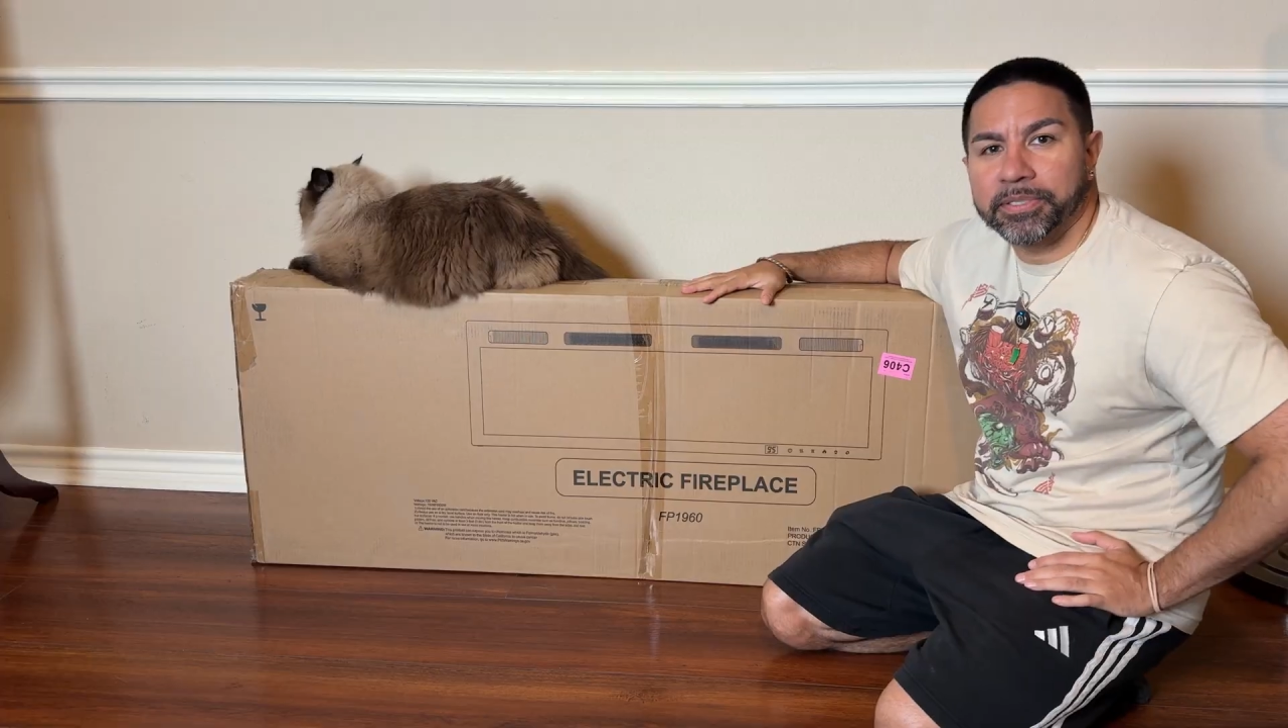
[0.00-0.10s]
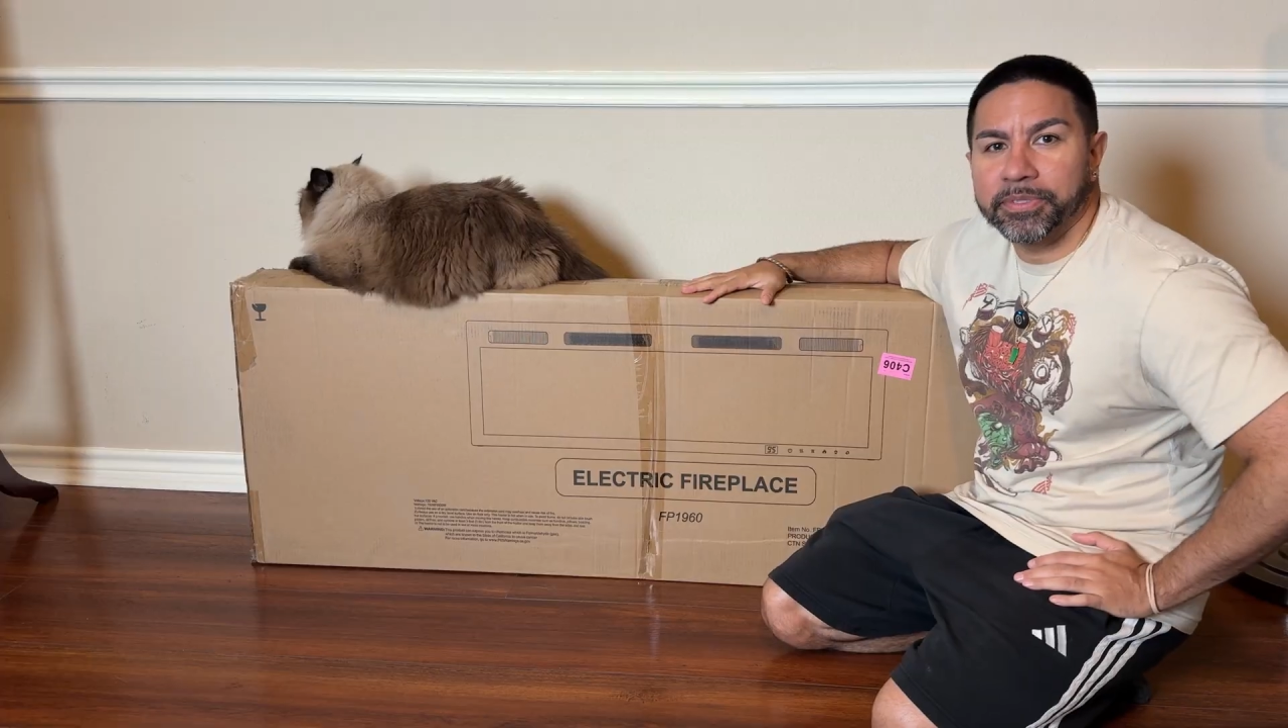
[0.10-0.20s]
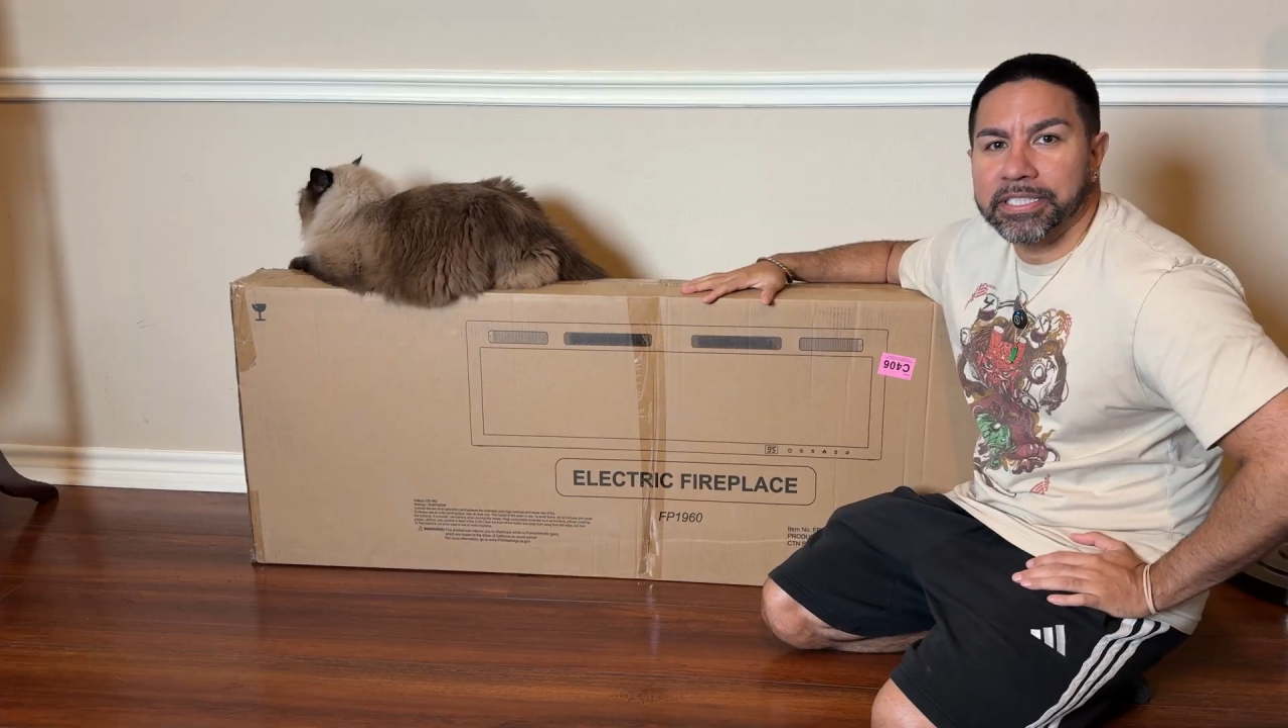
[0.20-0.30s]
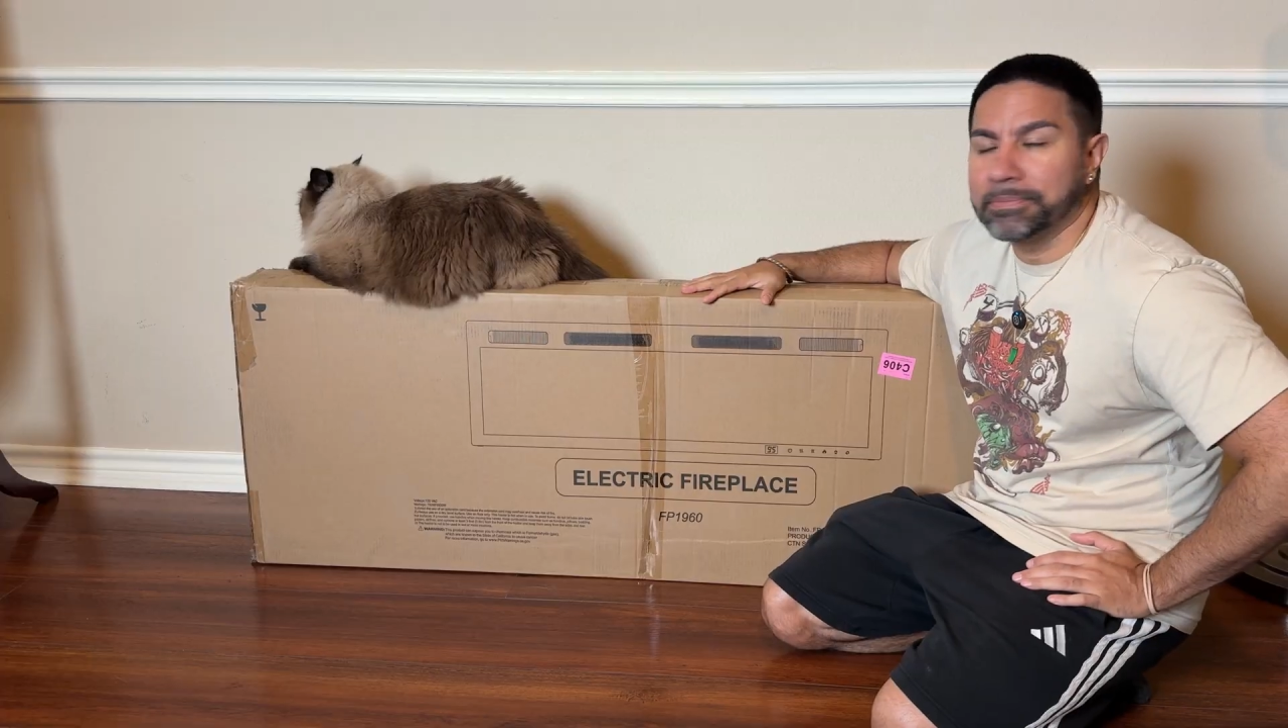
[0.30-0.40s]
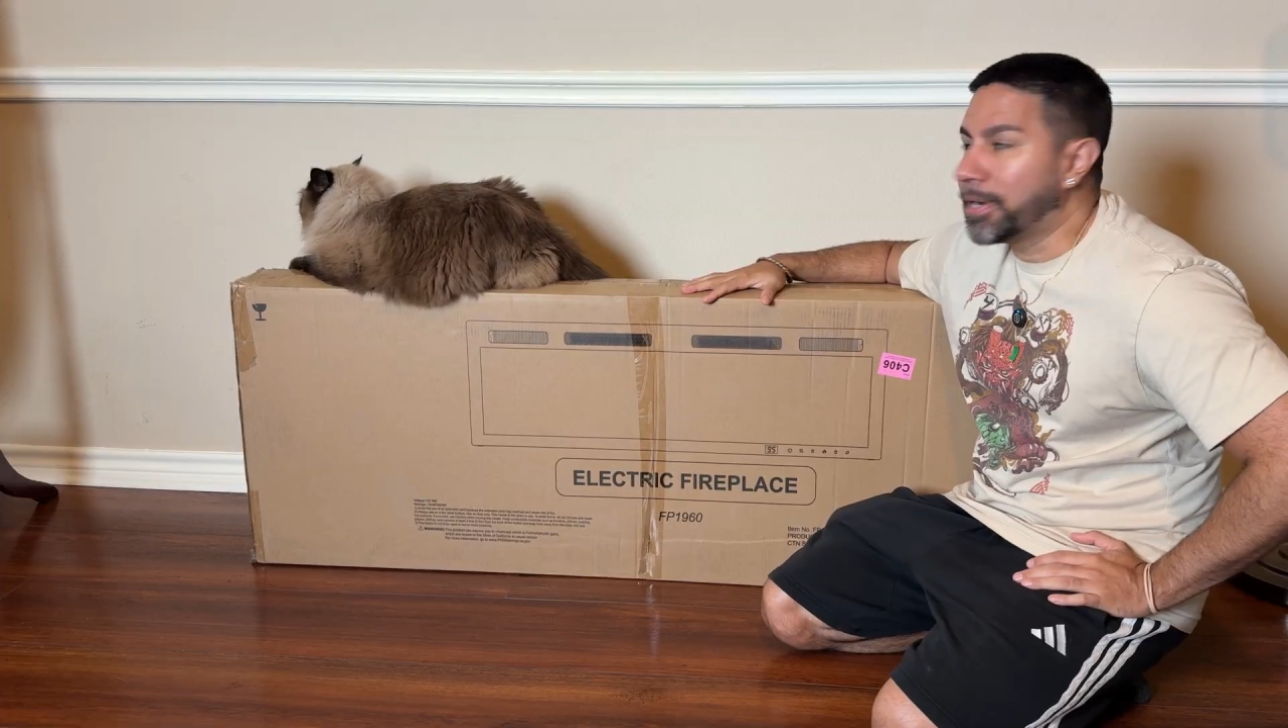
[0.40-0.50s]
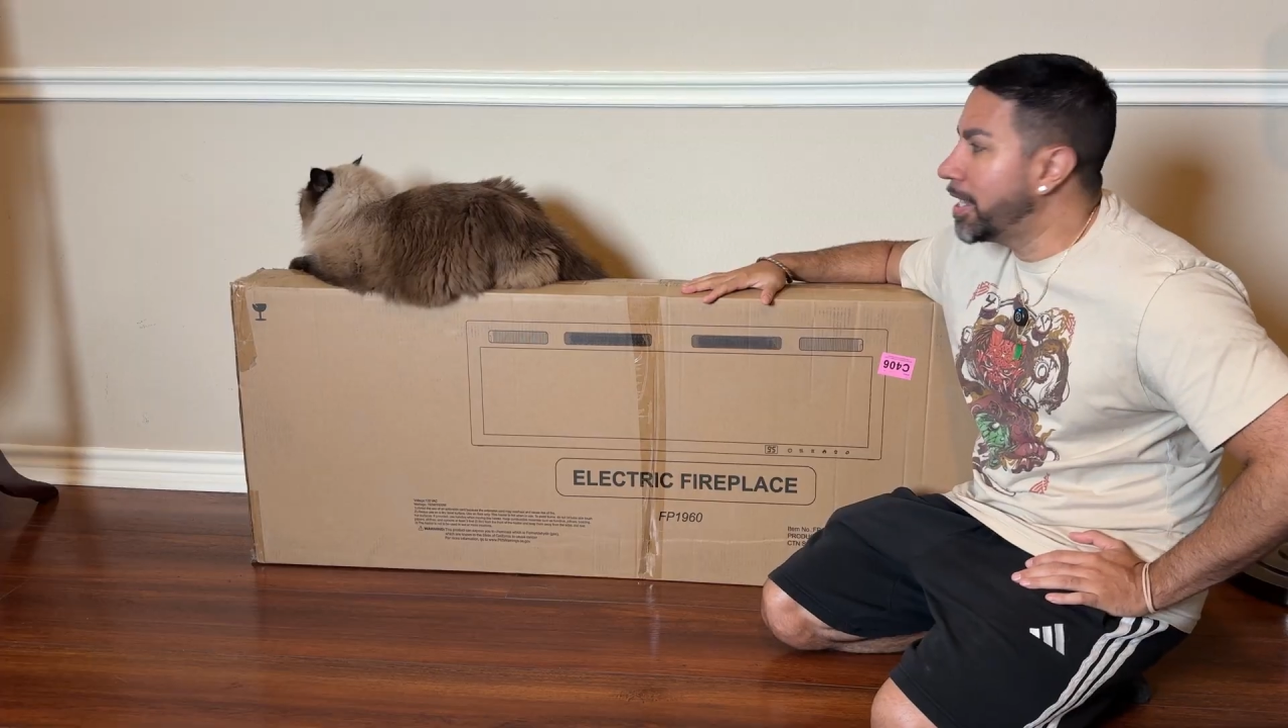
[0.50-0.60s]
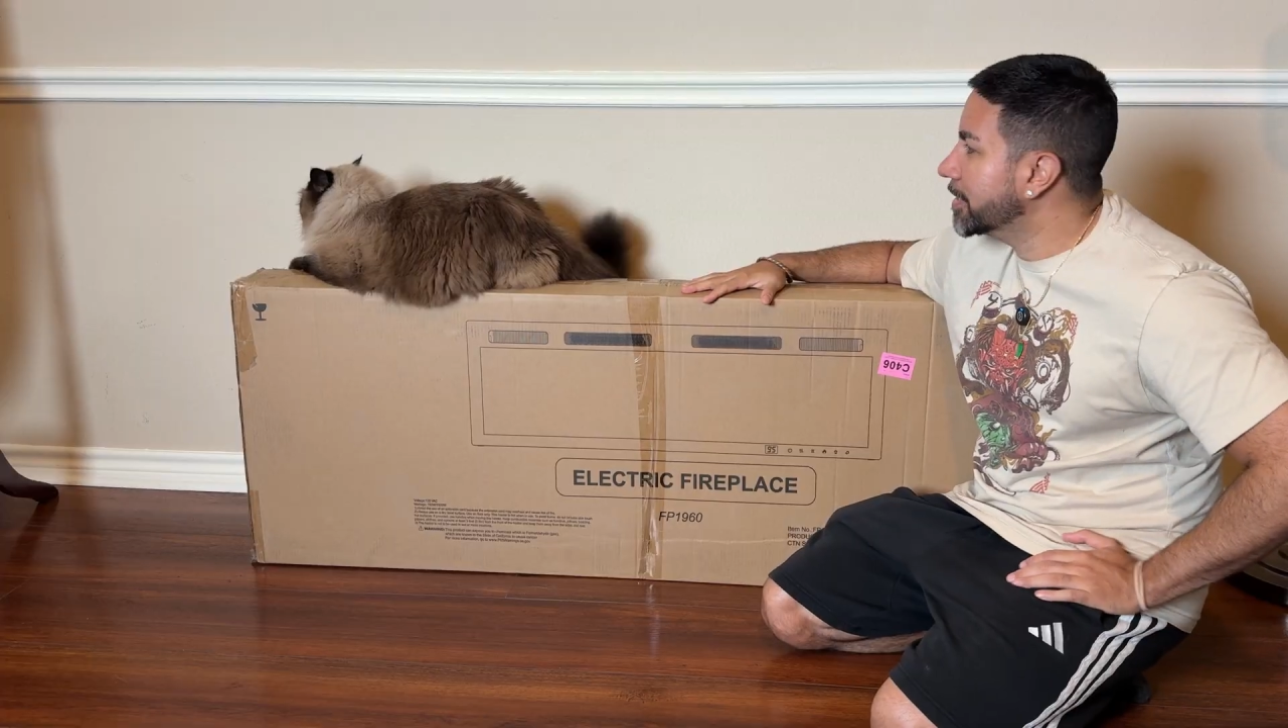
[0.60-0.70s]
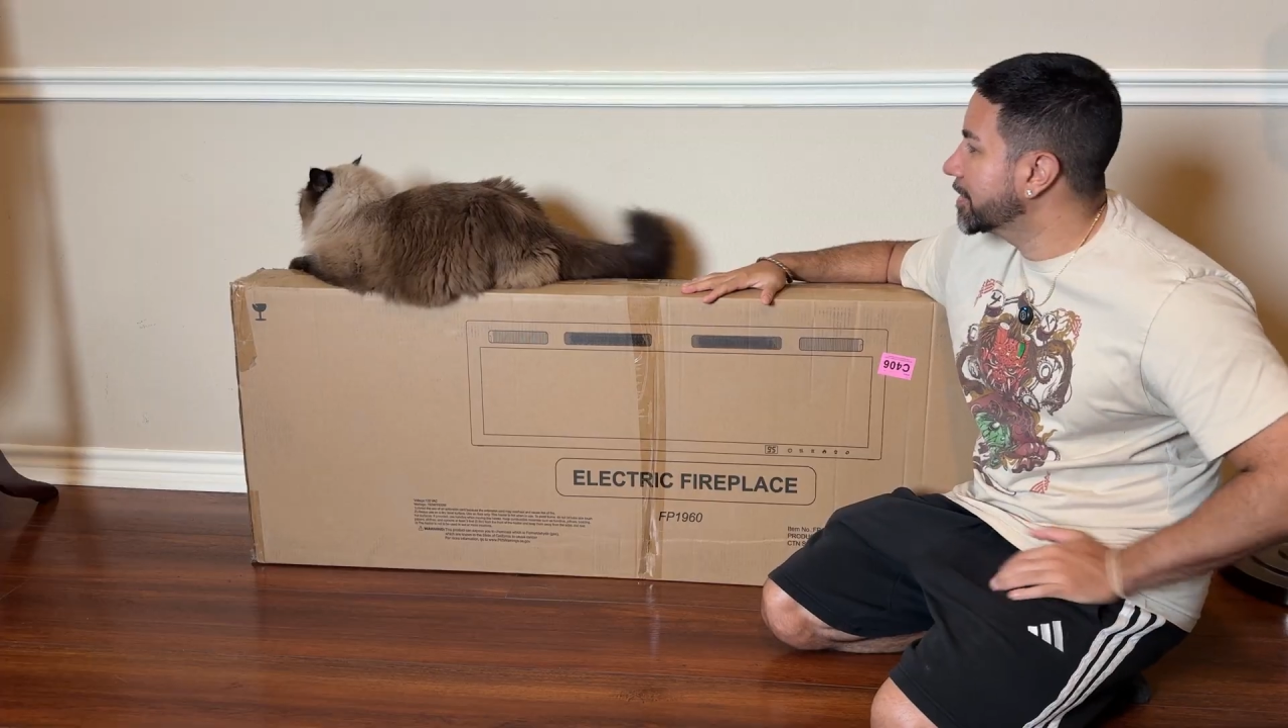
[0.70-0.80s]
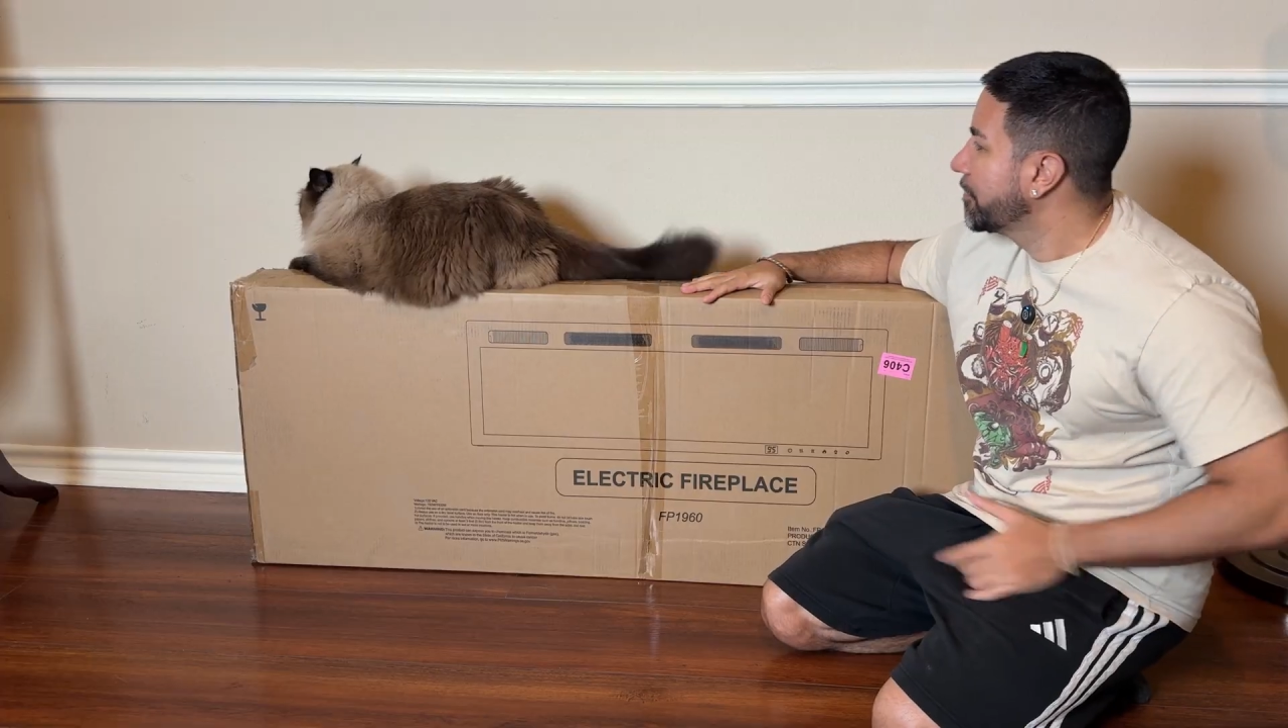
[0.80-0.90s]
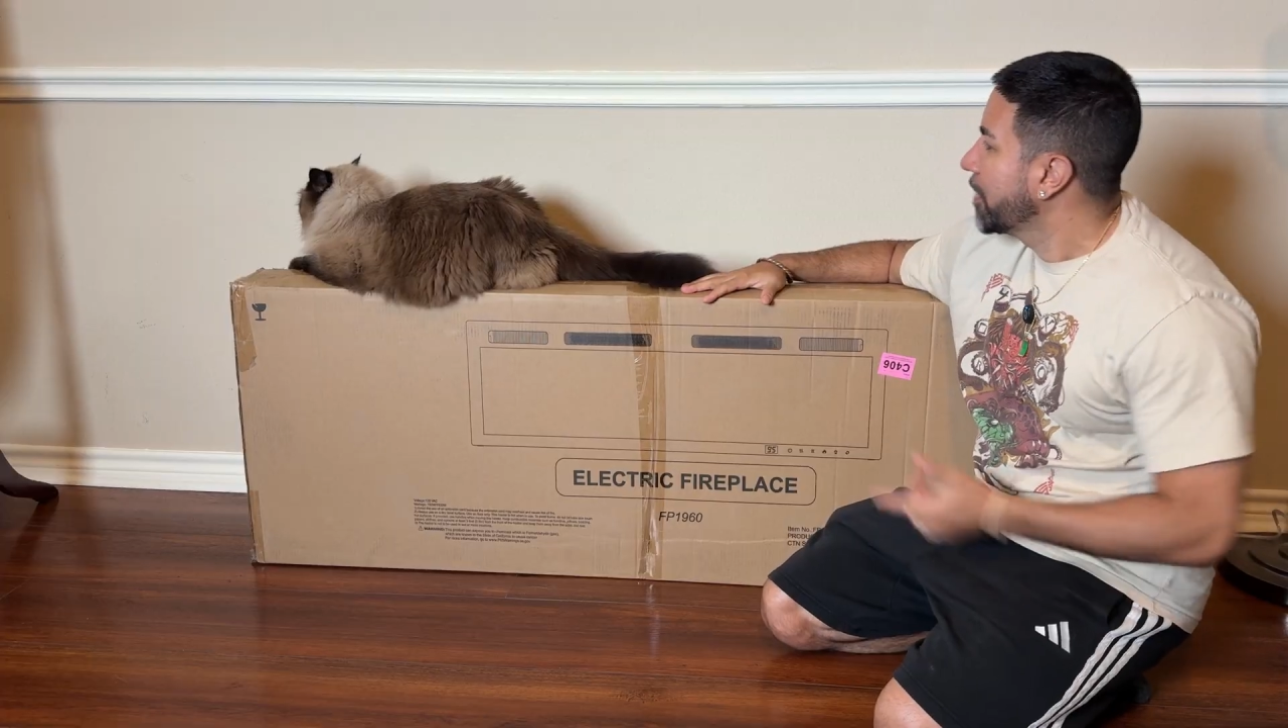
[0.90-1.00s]
see what's in the
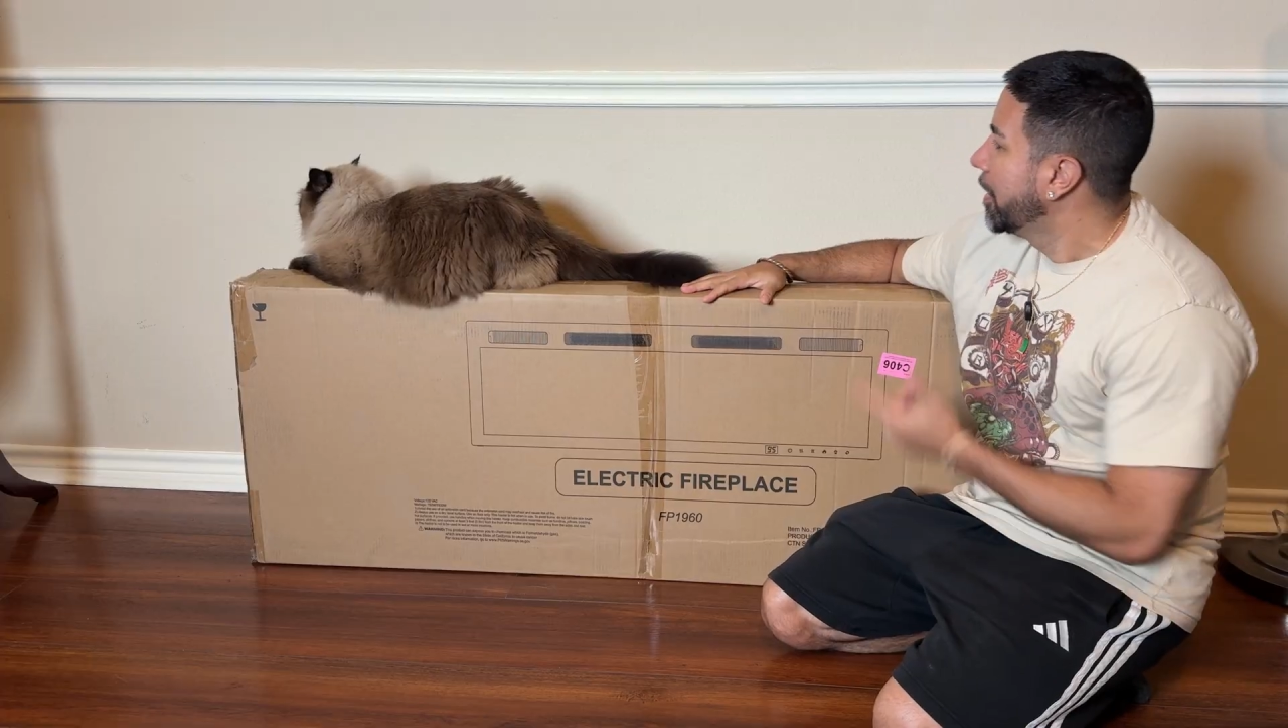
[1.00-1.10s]
box.